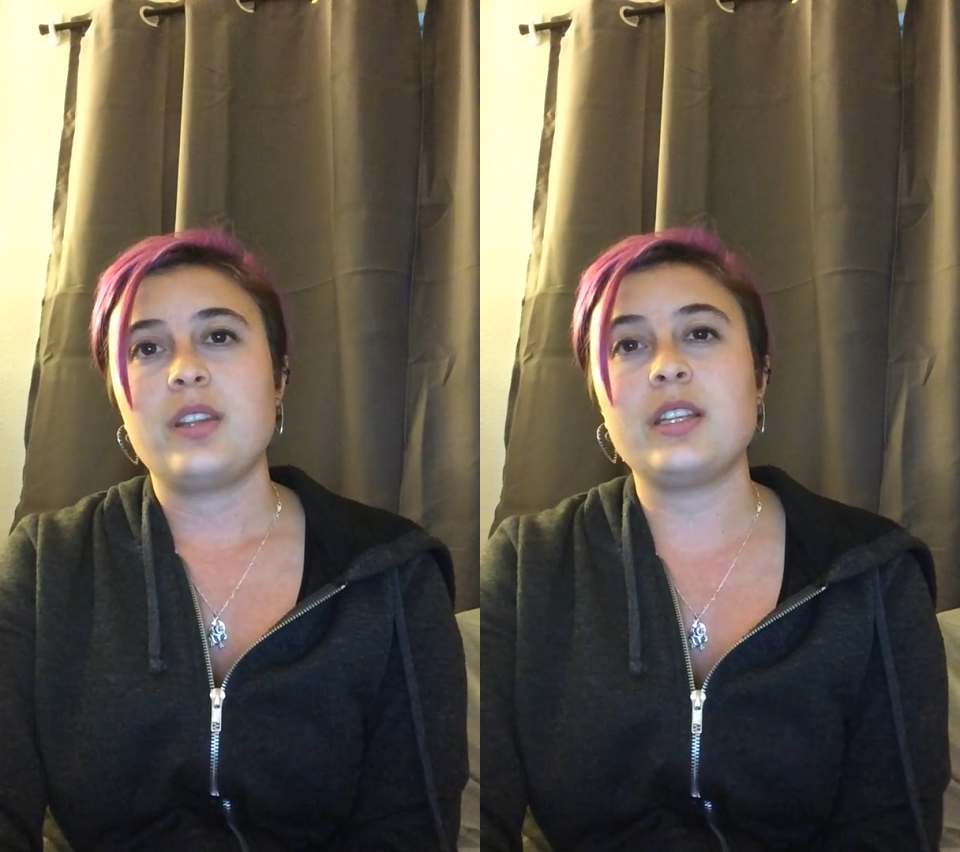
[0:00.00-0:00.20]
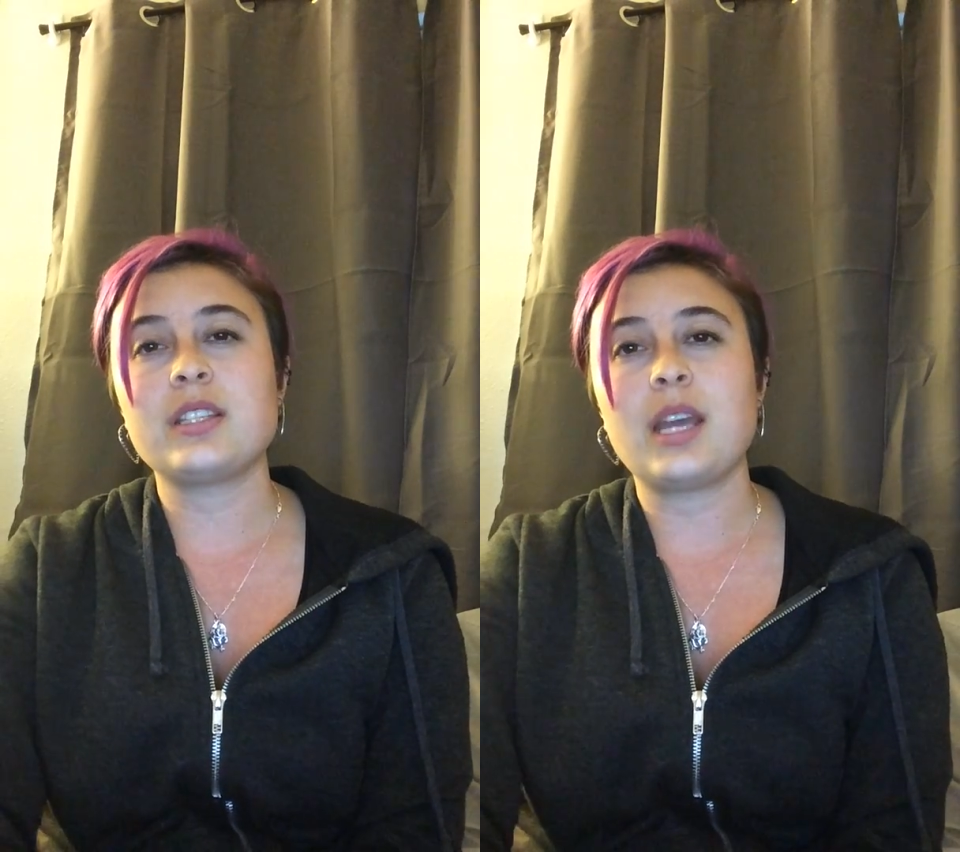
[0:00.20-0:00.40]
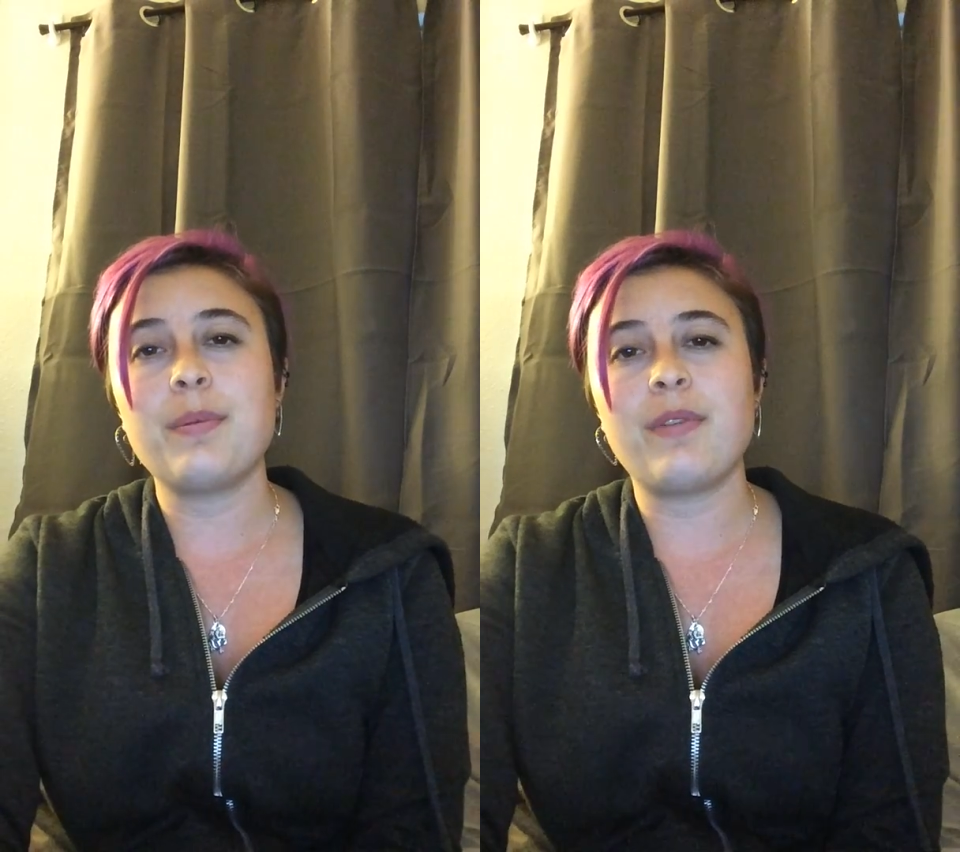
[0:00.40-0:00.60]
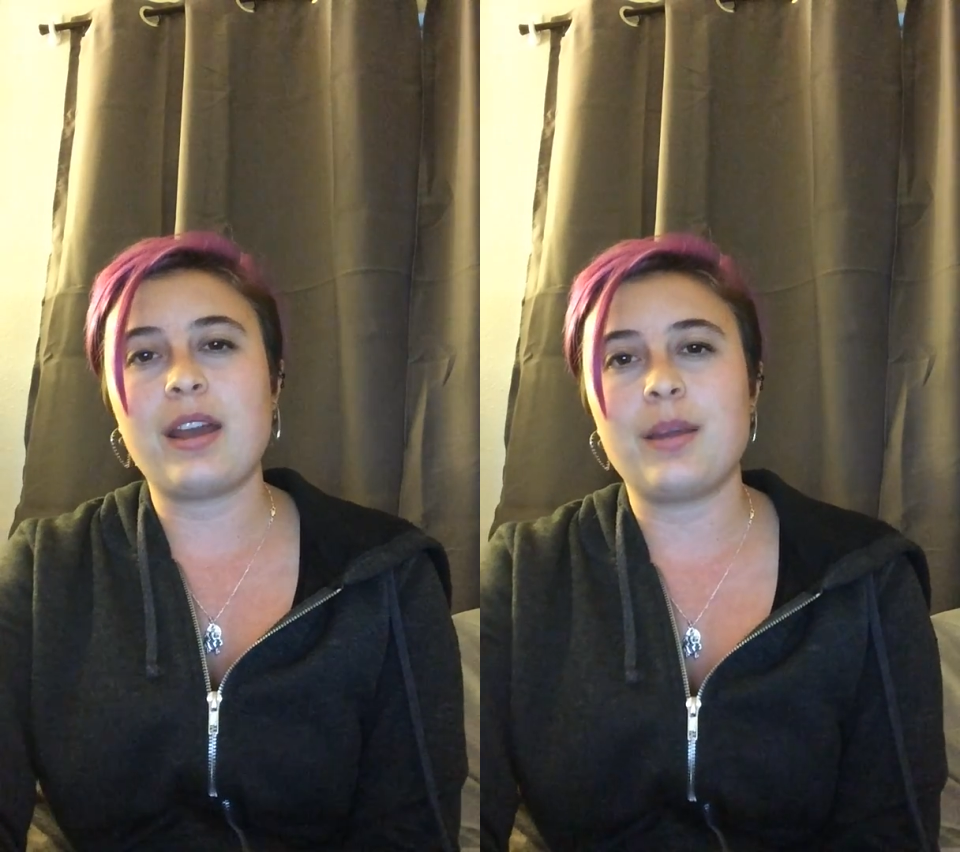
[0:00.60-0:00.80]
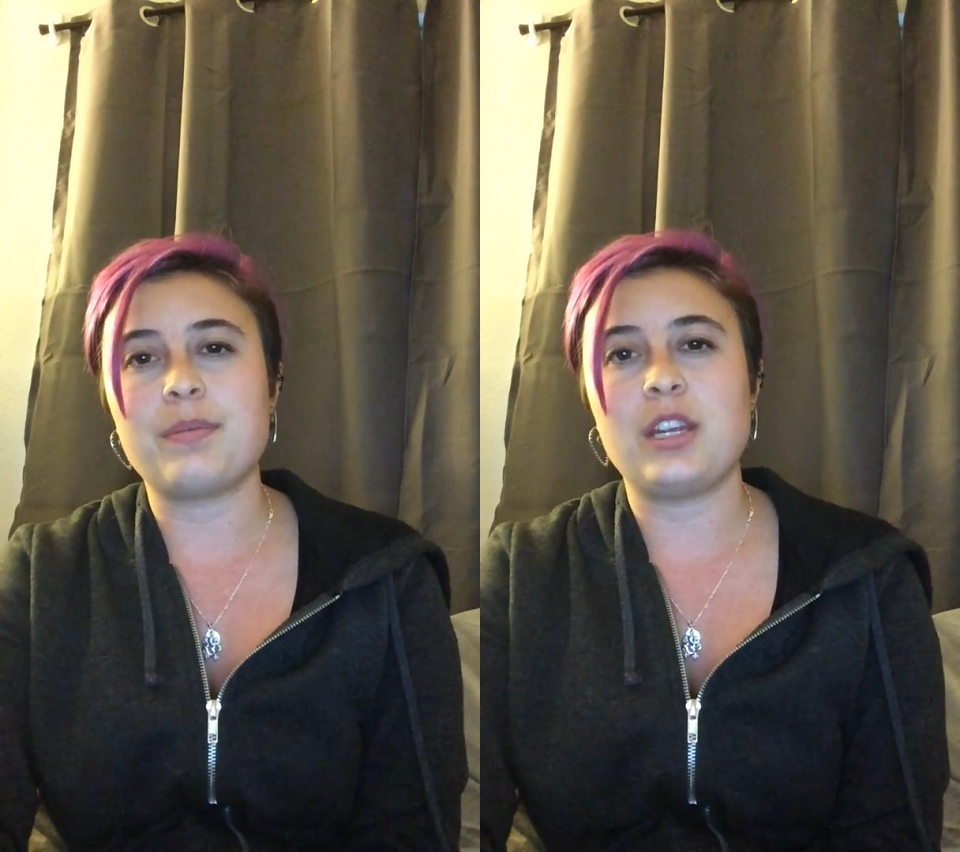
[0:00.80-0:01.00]
This type of
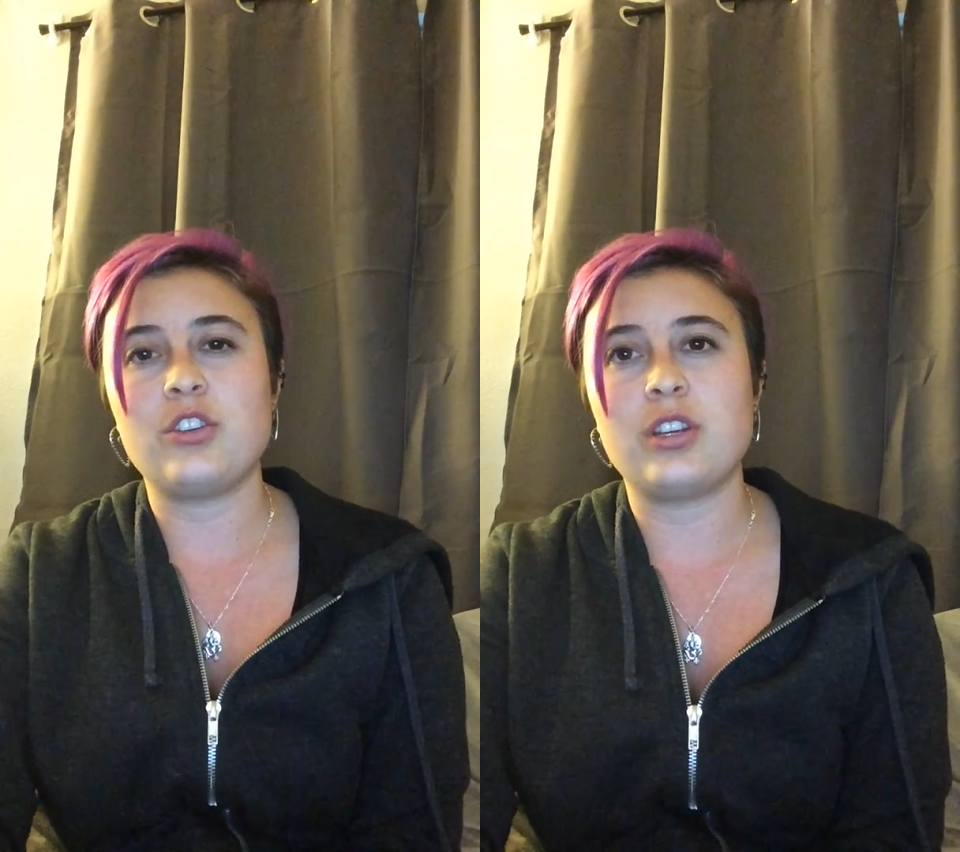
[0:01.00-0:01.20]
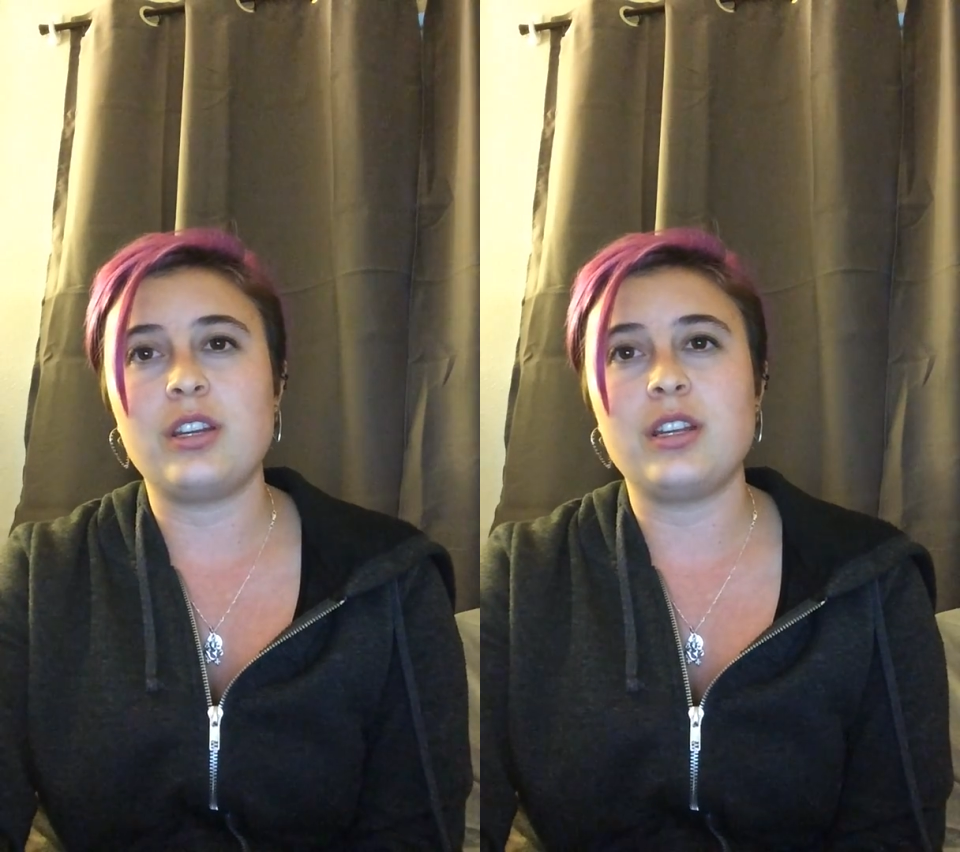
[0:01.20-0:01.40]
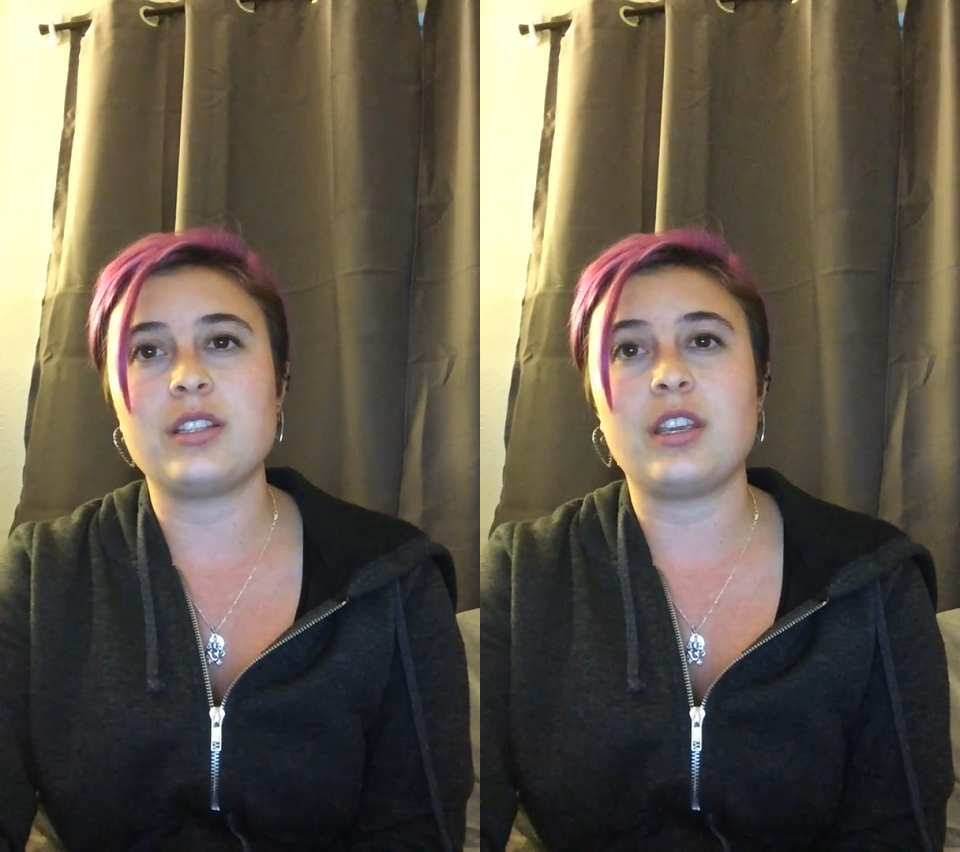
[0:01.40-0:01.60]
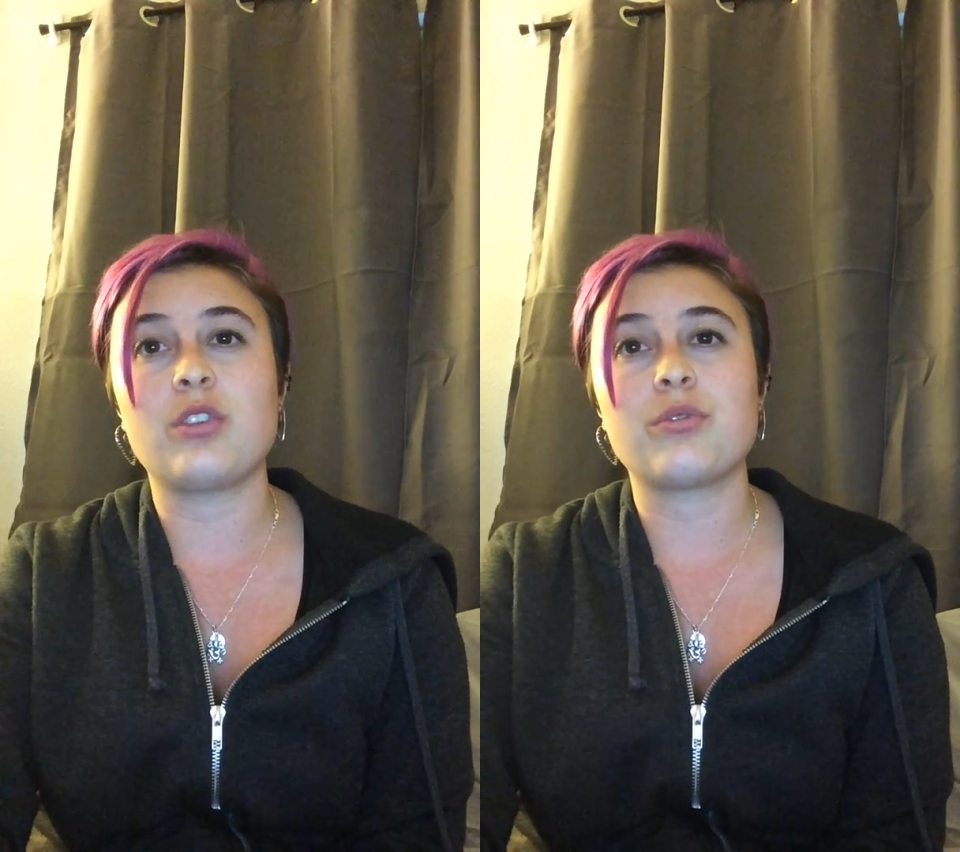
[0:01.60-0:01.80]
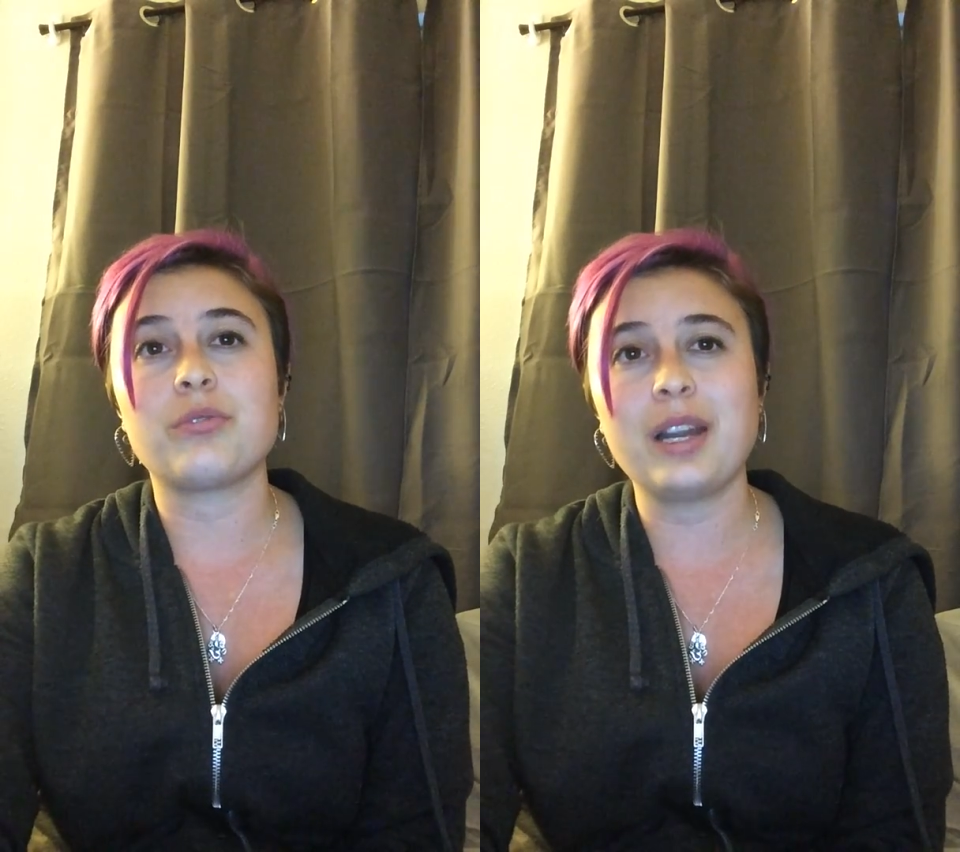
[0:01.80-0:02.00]
adaptation is
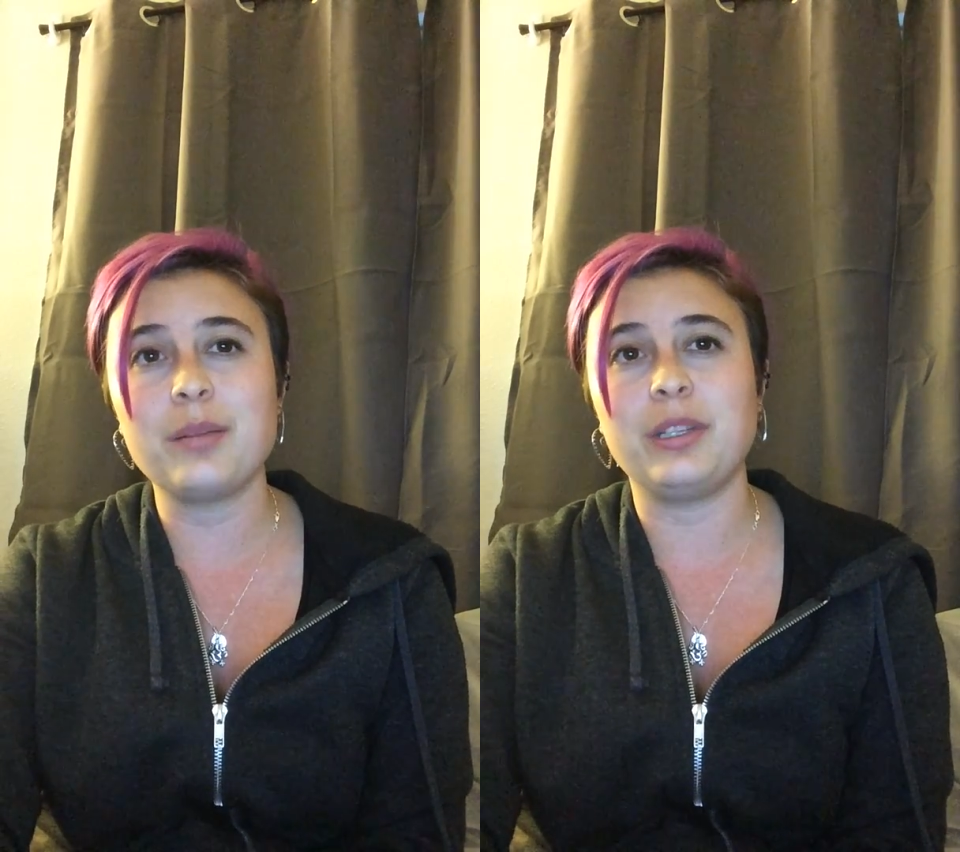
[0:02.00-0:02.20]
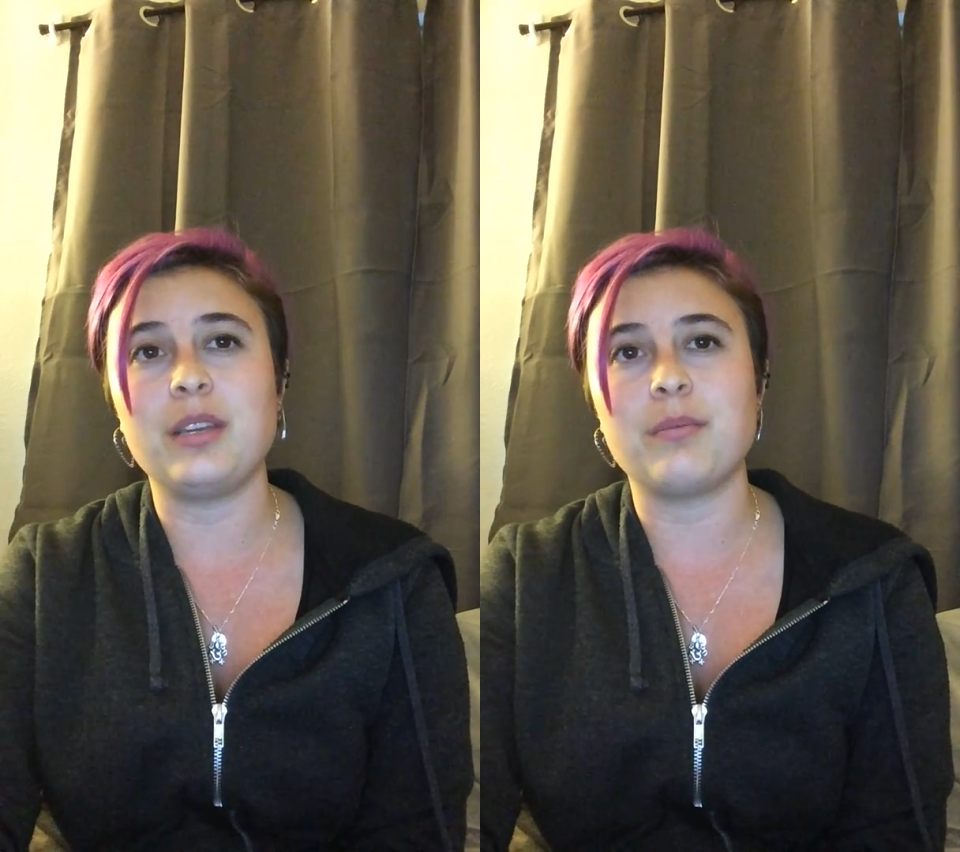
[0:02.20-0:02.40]
incredibly